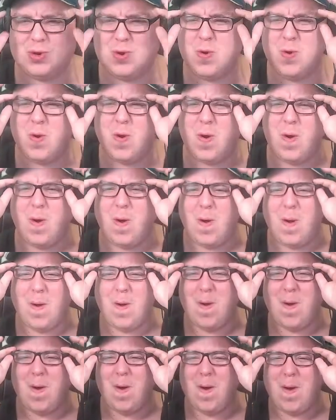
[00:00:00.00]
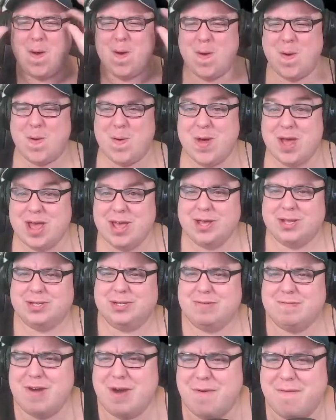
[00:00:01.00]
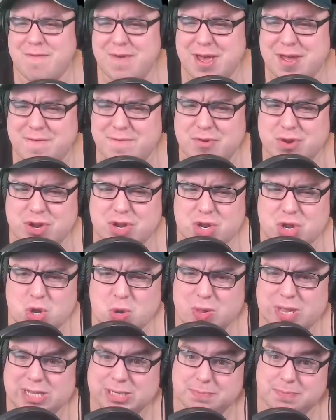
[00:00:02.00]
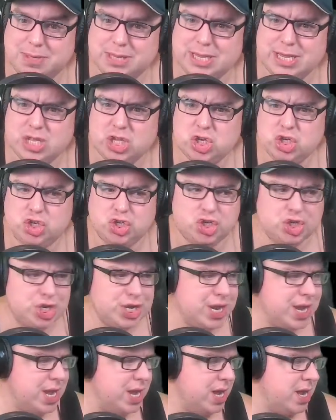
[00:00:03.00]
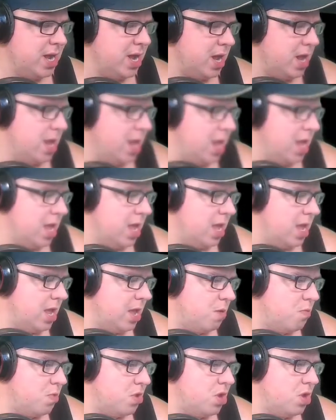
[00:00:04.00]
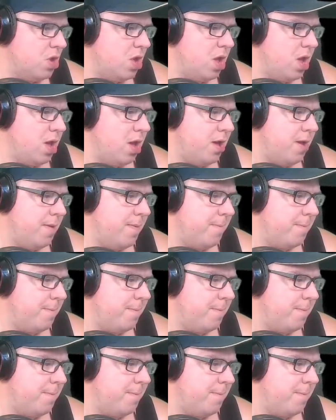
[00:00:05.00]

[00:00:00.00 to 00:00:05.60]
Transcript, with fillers: Oh, ho, ho, ho. So without further ado, let's play this shit. Here we go.